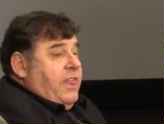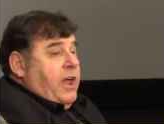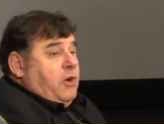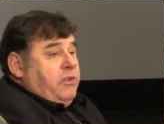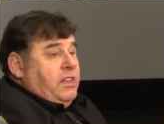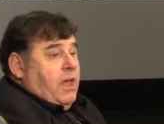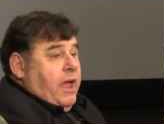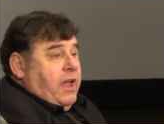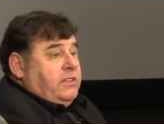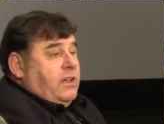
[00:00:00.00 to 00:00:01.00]
They are
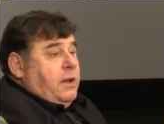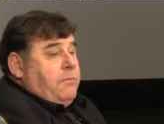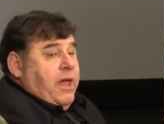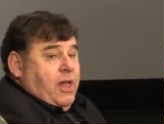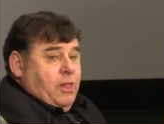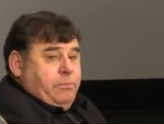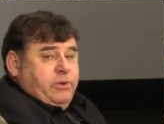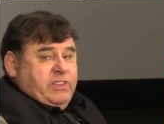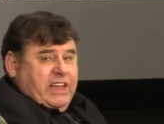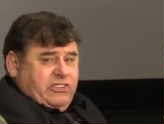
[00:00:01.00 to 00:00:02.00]
reliant on male
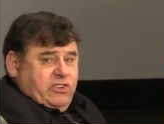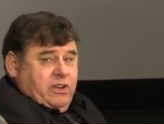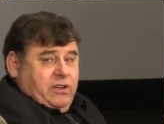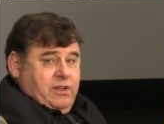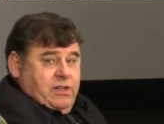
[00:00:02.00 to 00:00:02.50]
protection.